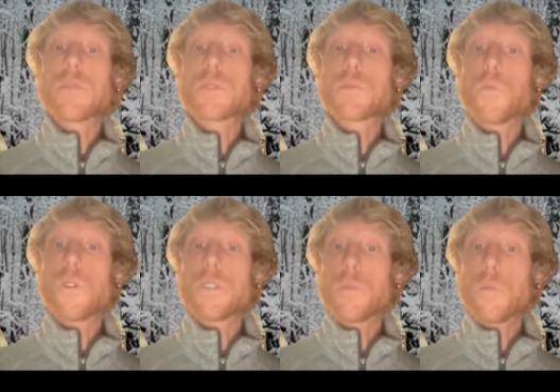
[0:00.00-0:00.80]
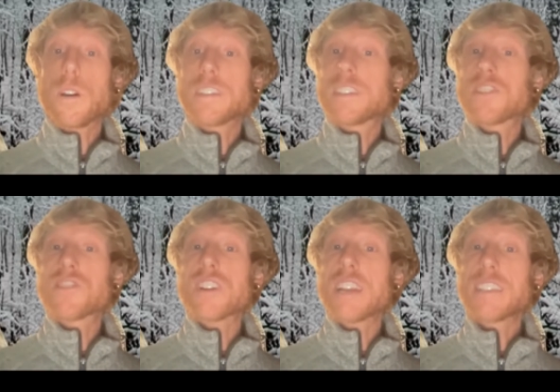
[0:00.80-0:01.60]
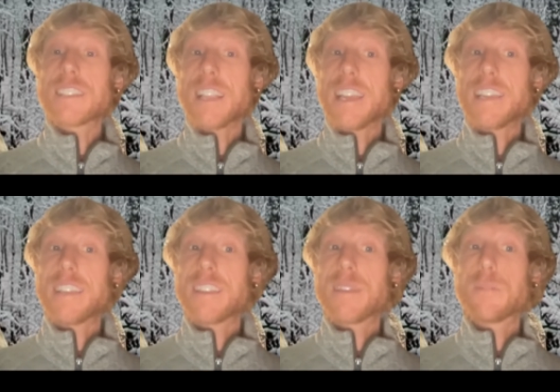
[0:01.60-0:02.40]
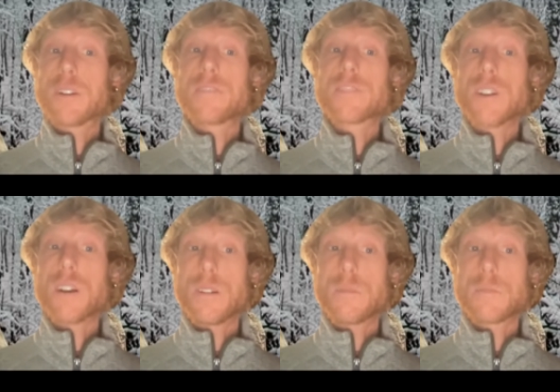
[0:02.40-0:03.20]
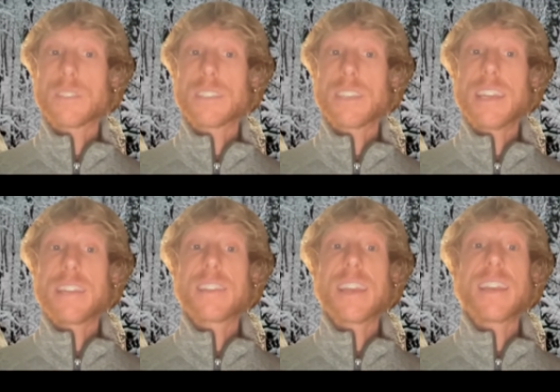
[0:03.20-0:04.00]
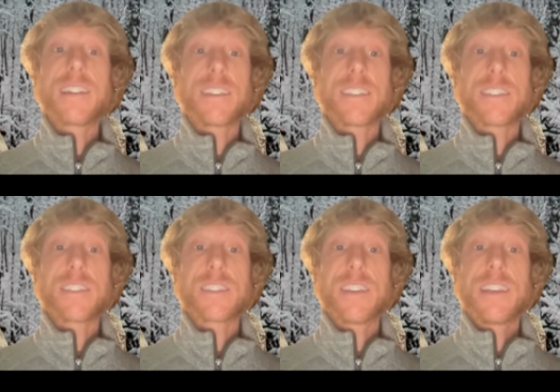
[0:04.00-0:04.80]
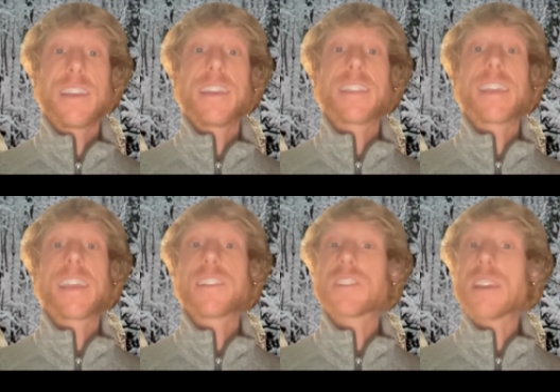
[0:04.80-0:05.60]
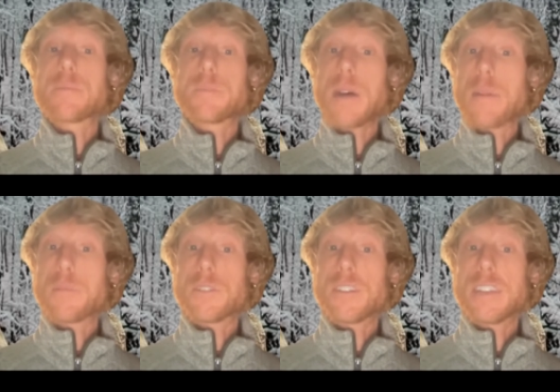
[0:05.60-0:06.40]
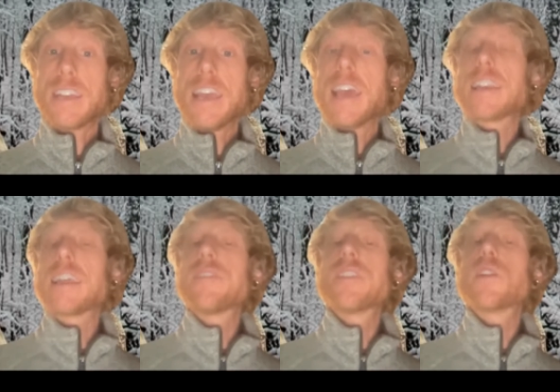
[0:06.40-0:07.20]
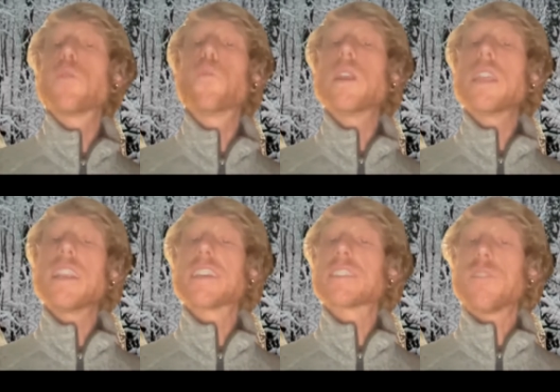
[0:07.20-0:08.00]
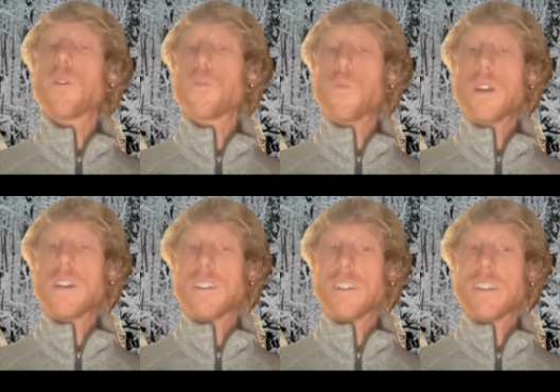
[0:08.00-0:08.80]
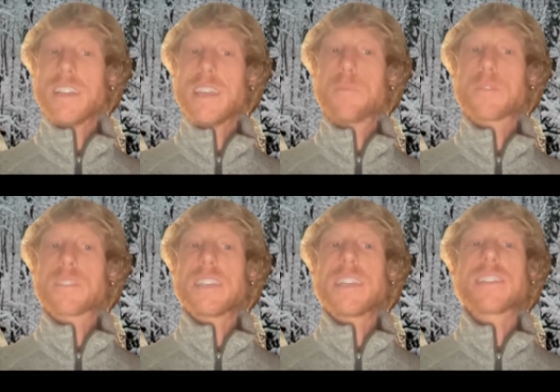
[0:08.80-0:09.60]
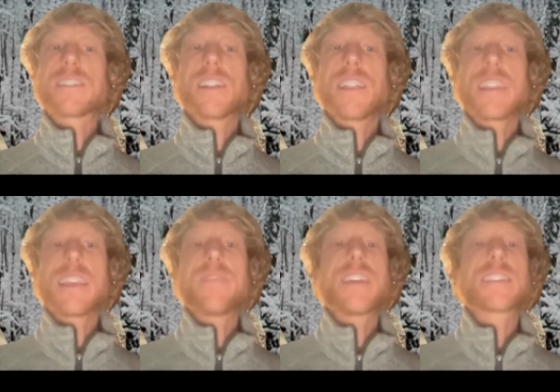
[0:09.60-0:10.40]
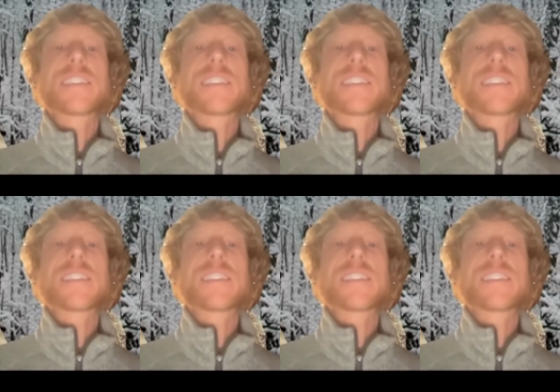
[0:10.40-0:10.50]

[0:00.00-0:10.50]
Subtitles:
was the one to translate the Book of Psalms into English in the King James Bible. And given the wittiness of Old Will, he proceeded to leave his